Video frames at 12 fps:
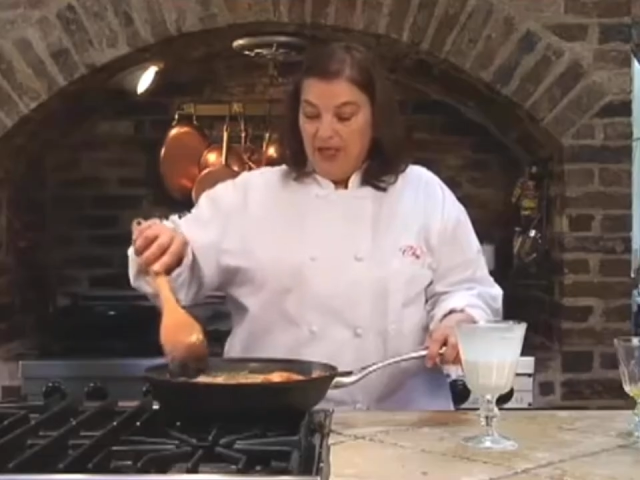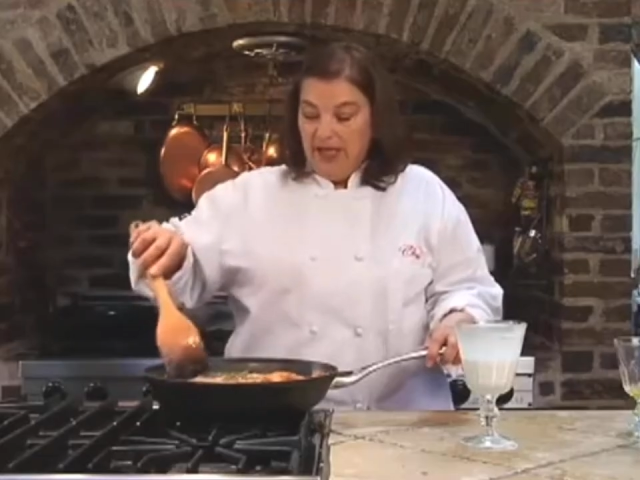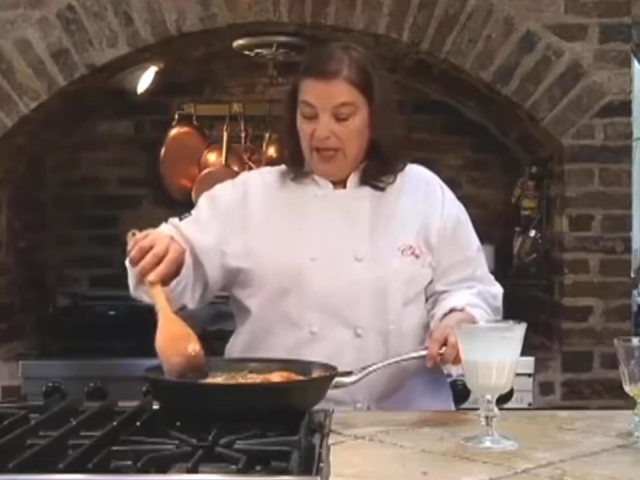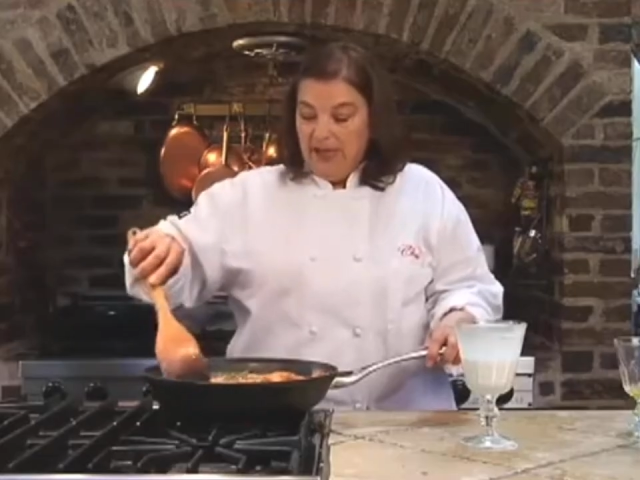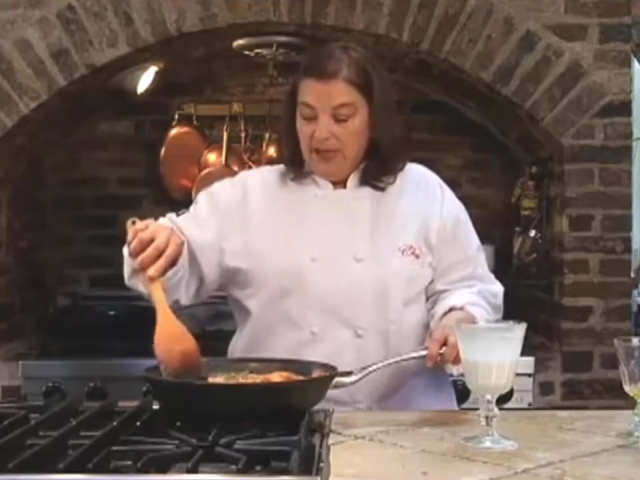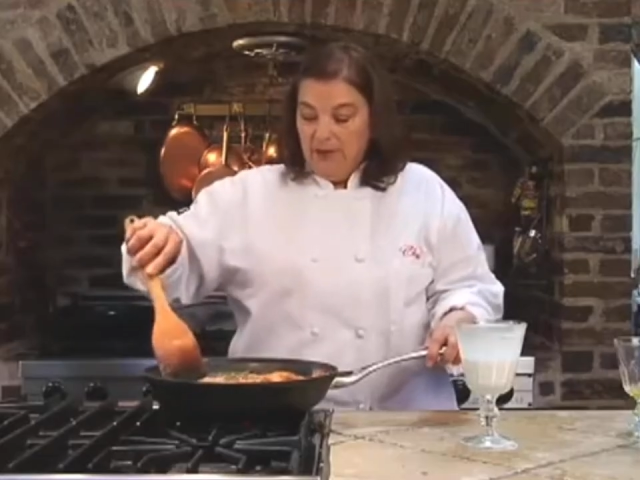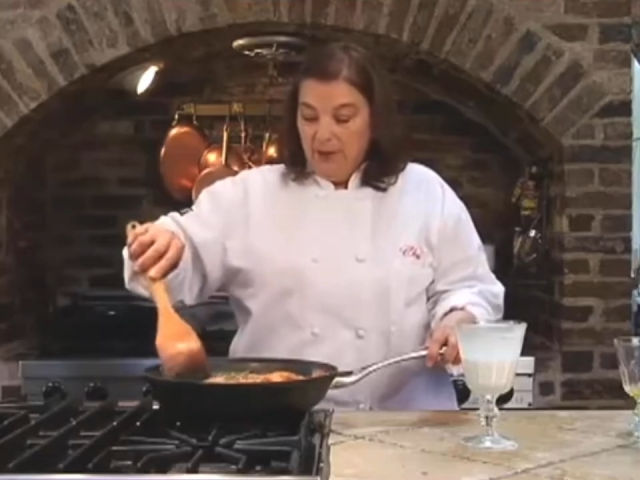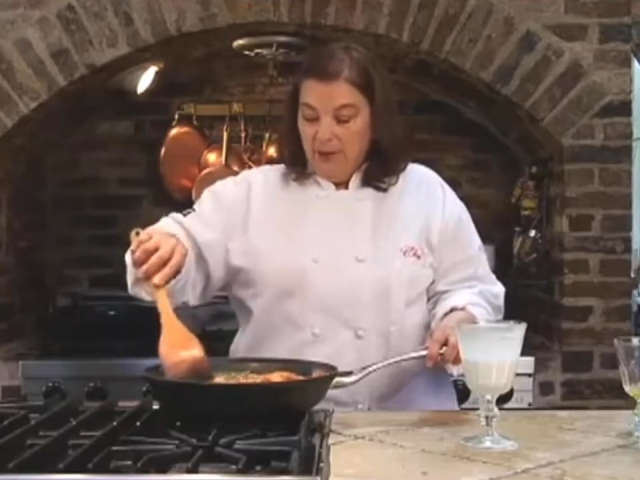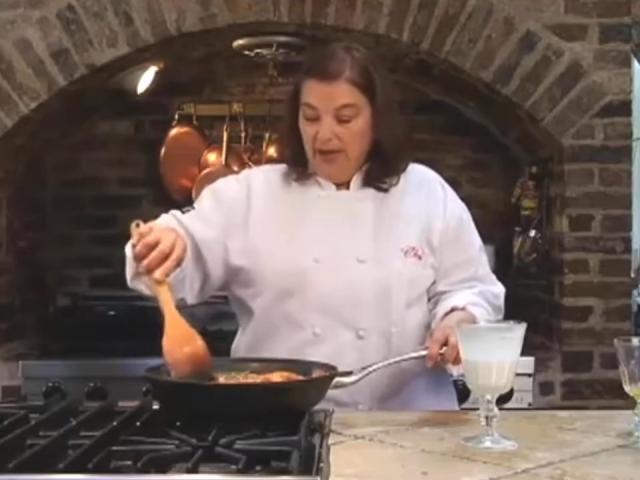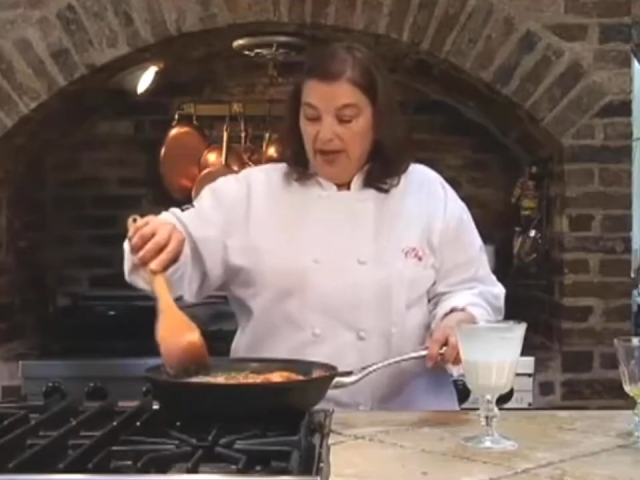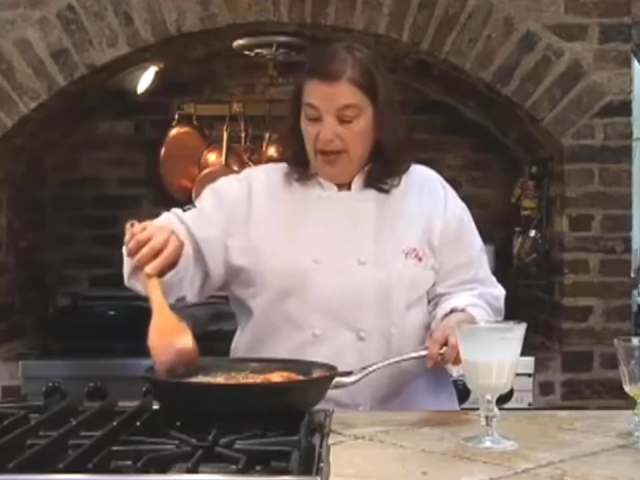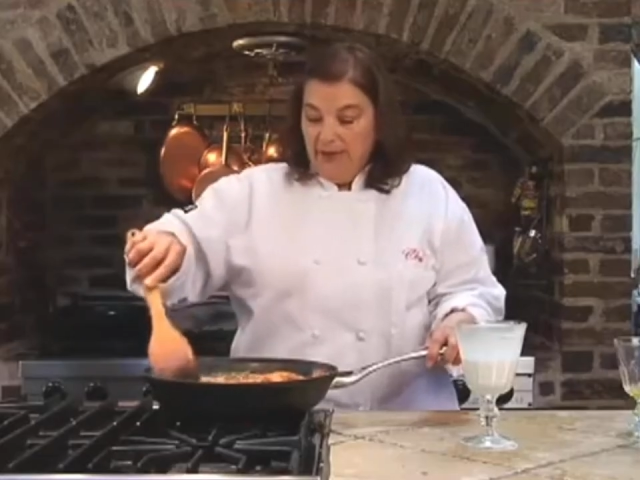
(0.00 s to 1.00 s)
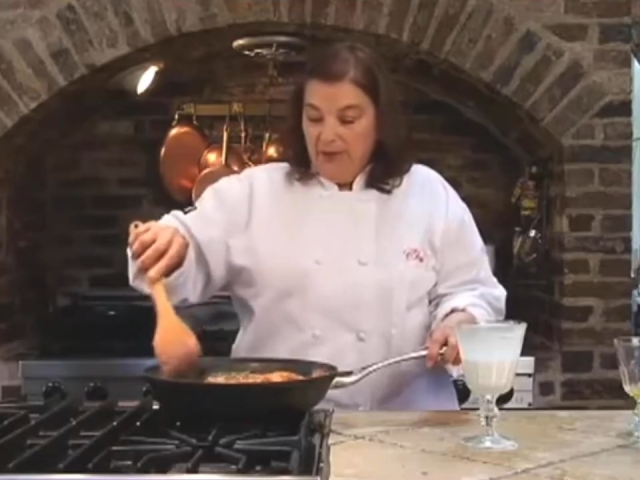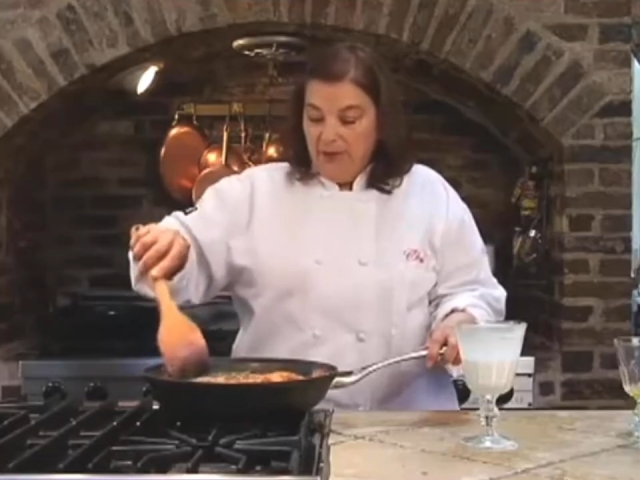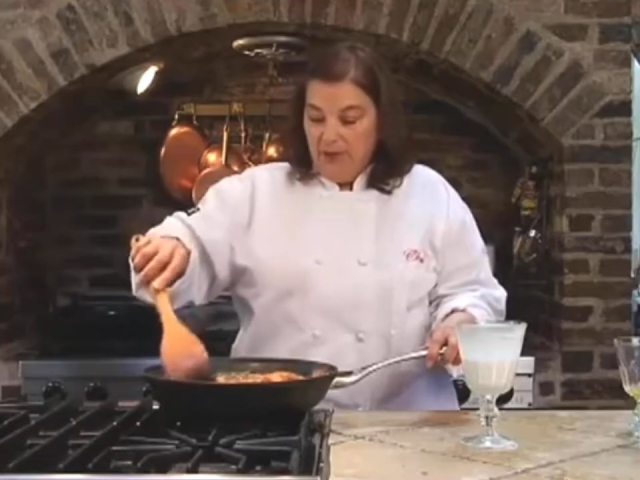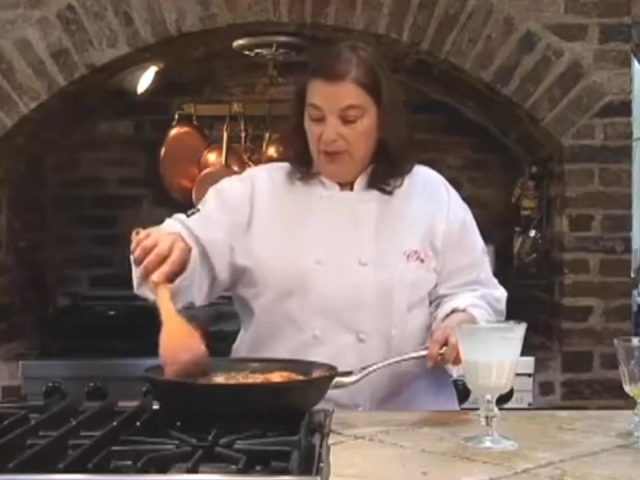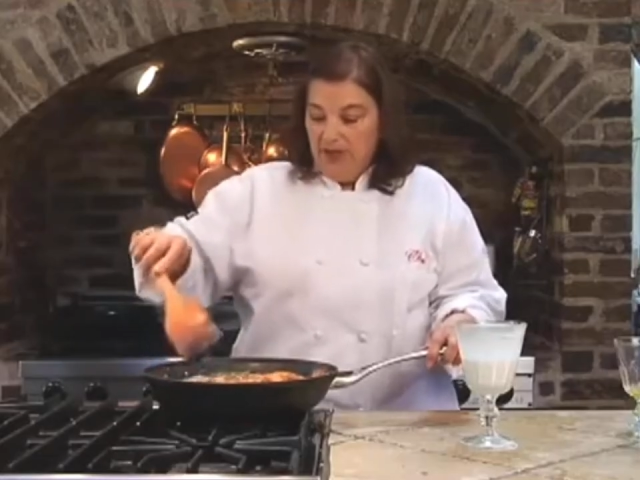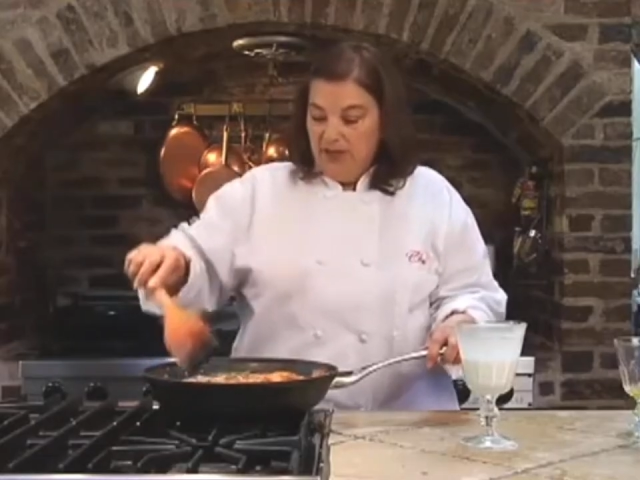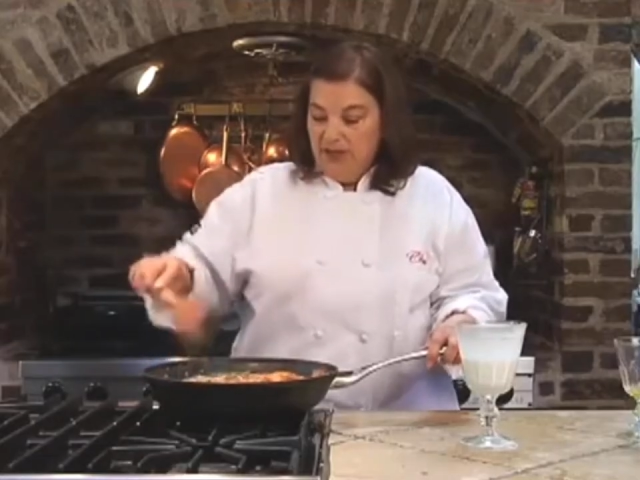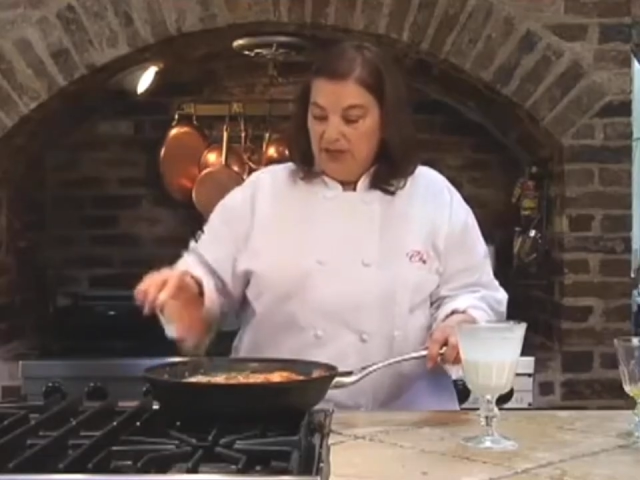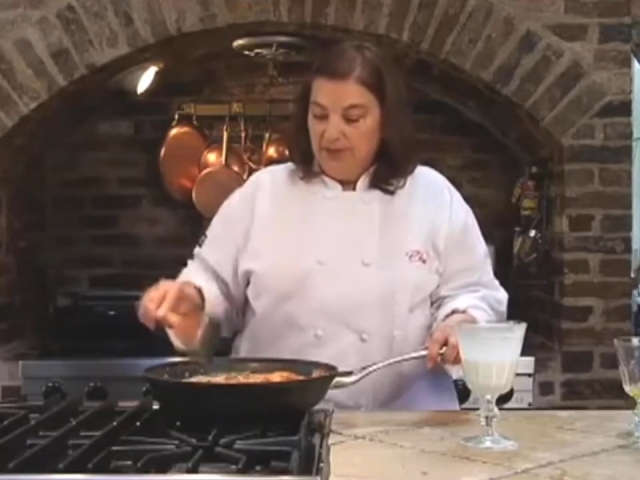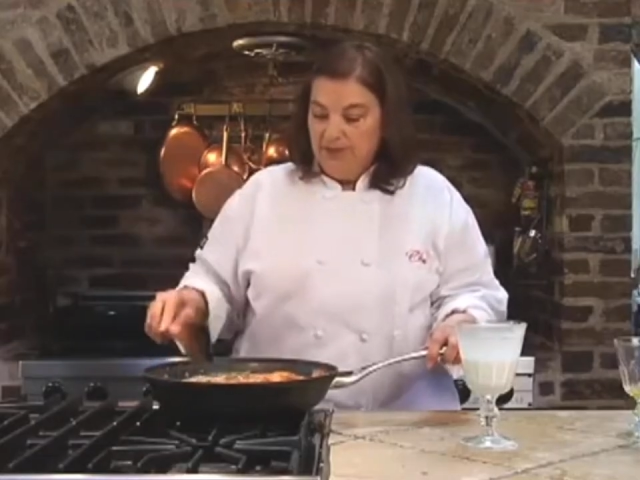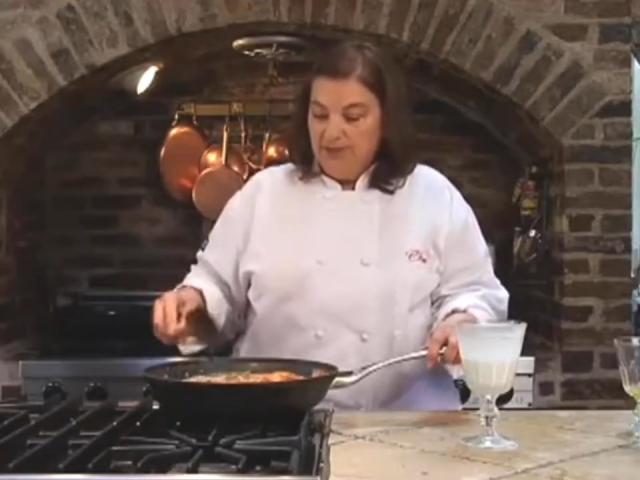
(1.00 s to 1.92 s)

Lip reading: And what happened was